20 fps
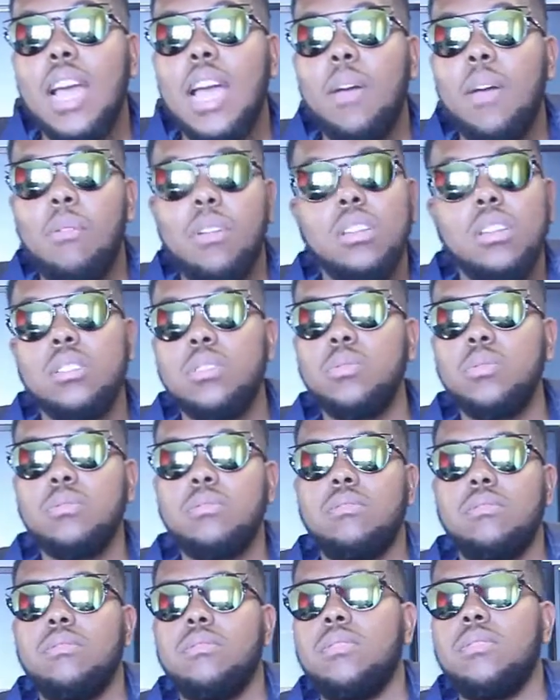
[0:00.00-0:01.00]
I want to do.
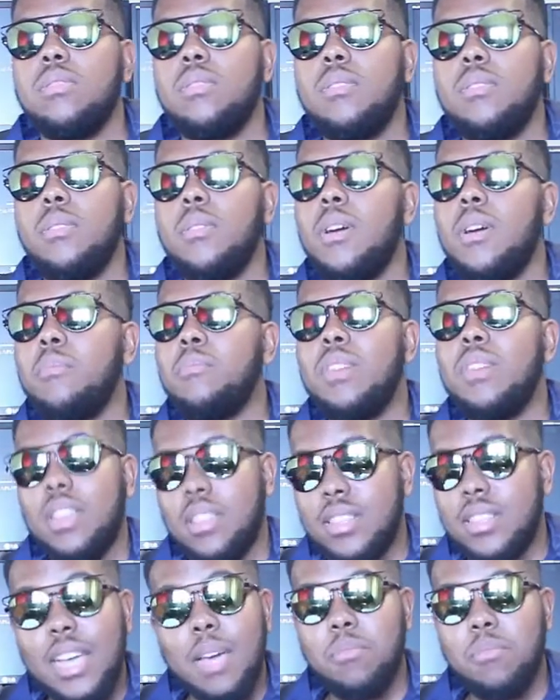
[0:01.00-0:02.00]
You know, I'm
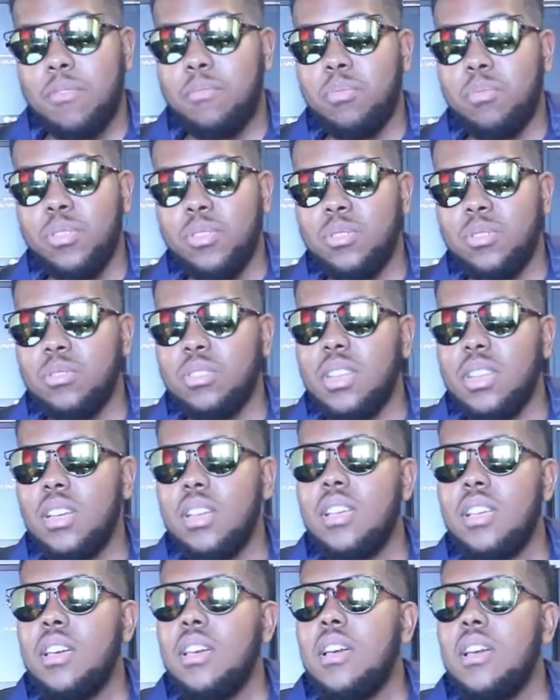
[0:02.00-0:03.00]
that type of producer.
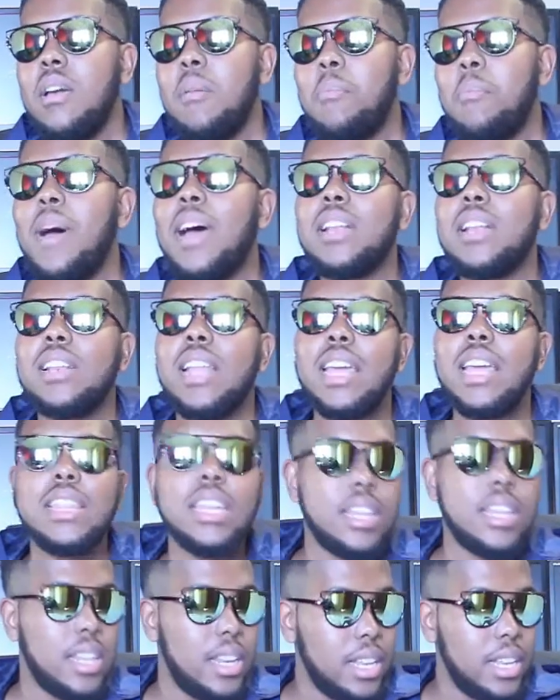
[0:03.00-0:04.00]
But at
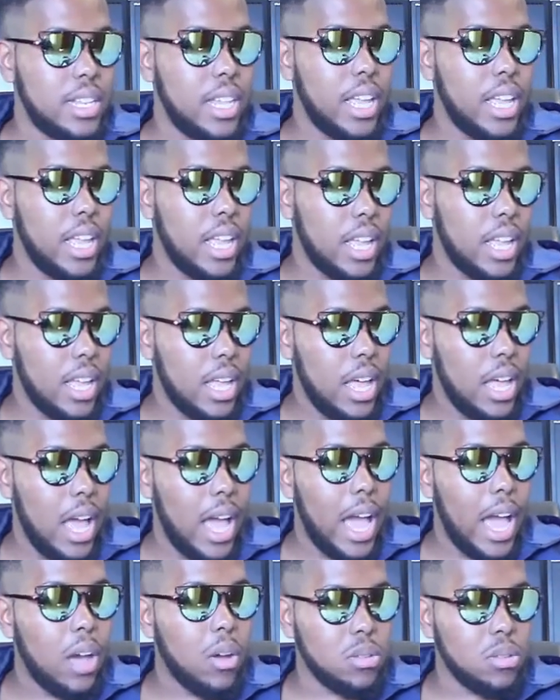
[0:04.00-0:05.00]
the end of the day,
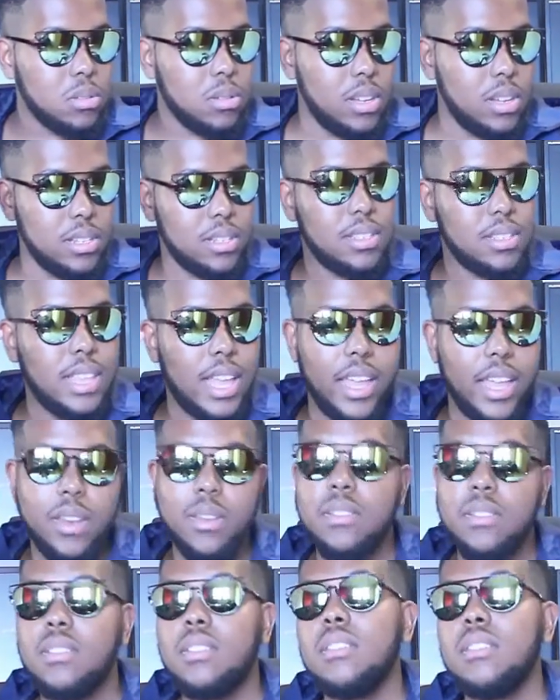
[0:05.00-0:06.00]
I also understand